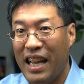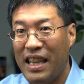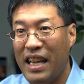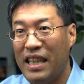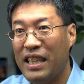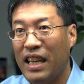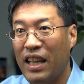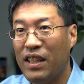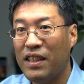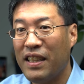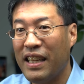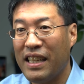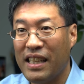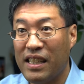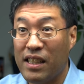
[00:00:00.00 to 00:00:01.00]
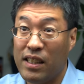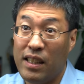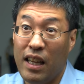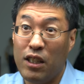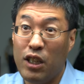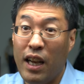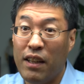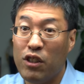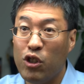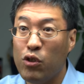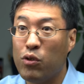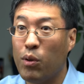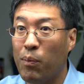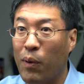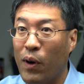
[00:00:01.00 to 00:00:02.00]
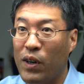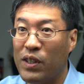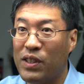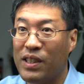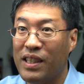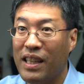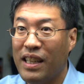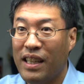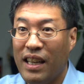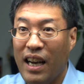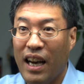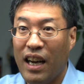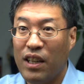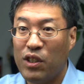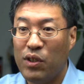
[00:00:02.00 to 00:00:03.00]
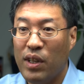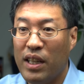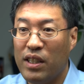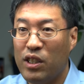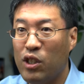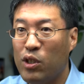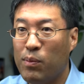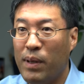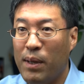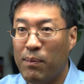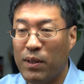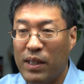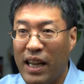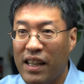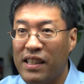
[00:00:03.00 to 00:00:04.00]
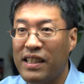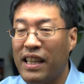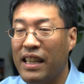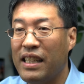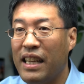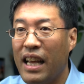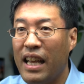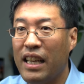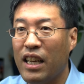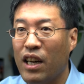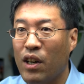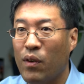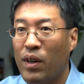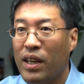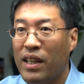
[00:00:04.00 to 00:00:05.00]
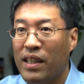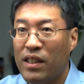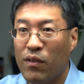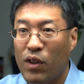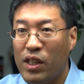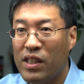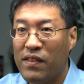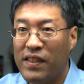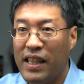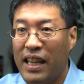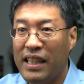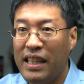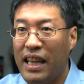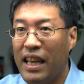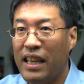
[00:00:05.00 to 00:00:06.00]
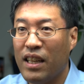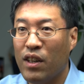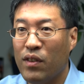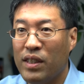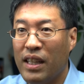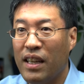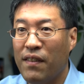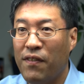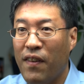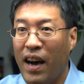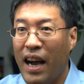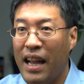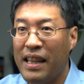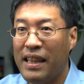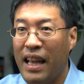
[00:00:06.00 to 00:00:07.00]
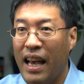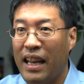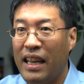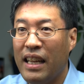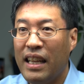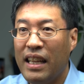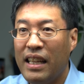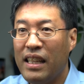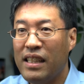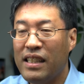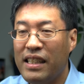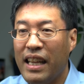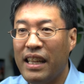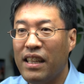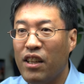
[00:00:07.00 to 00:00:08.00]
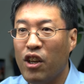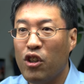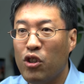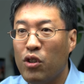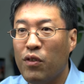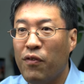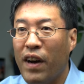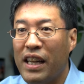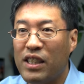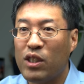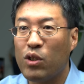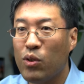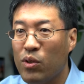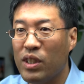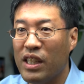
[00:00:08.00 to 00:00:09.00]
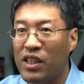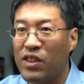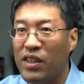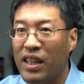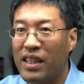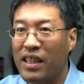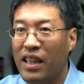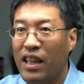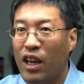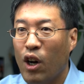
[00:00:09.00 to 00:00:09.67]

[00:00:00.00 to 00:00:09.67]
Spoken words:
And then the other thing is then you had news reports. You had newspaper down San Diego, the Voice of San Diego, identified that in San Diego Unified School District,